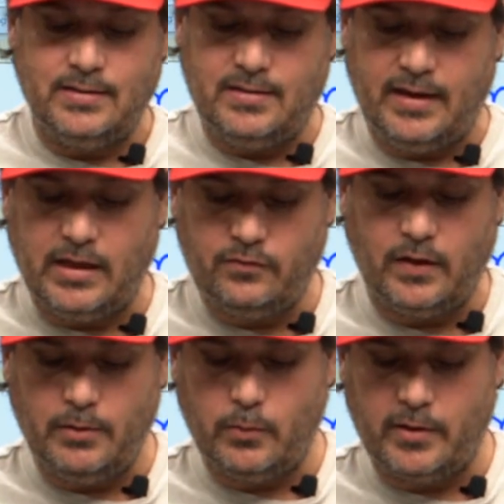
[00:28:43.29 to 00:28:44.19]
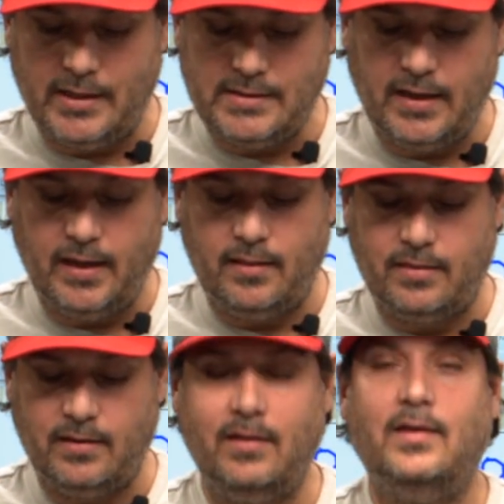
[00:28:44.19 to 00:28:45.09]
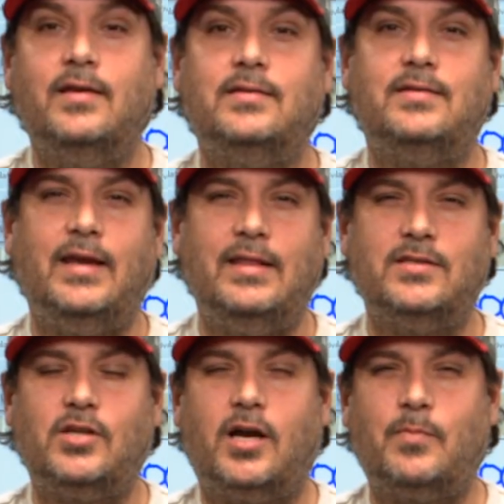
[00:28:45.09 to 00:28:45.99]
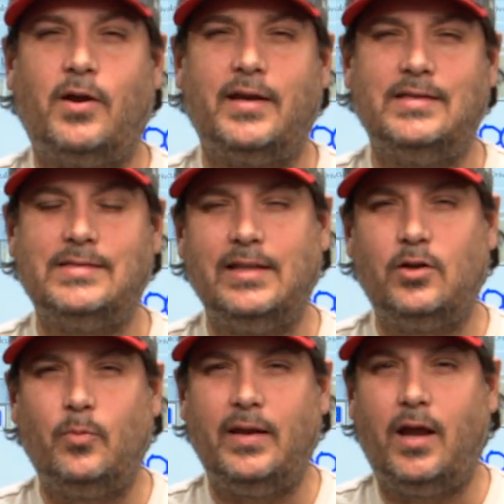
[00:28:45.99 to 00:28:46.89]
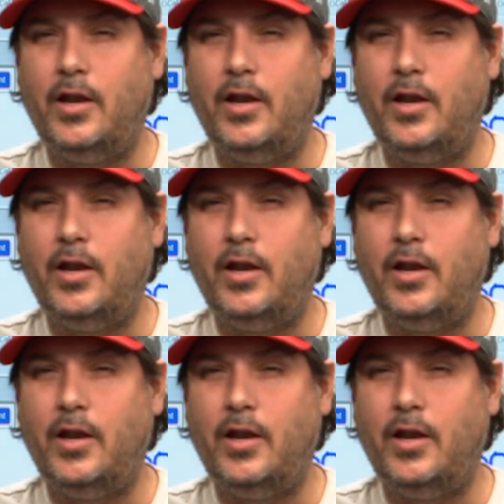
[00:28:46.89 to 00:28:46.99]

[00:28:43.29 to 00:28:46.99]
Today's February 10th. Today the stock market is a little bit